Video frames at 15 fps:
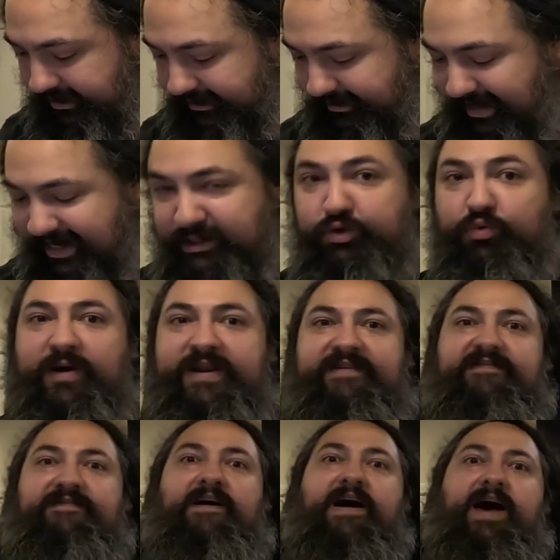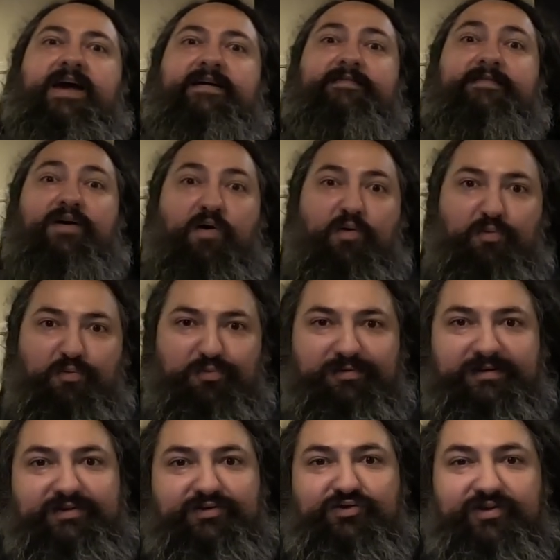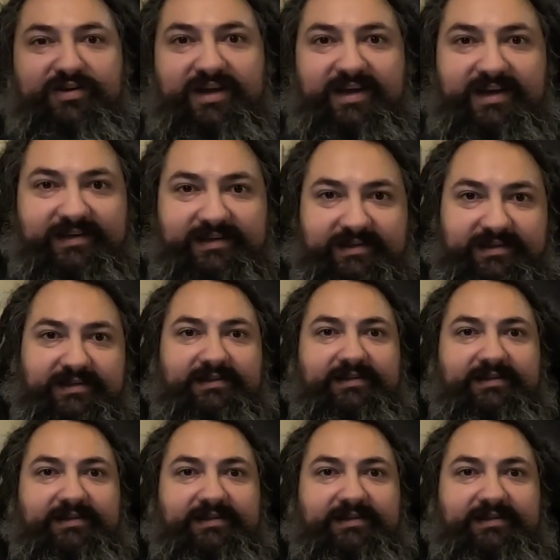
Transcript: Day 25. Holy shit.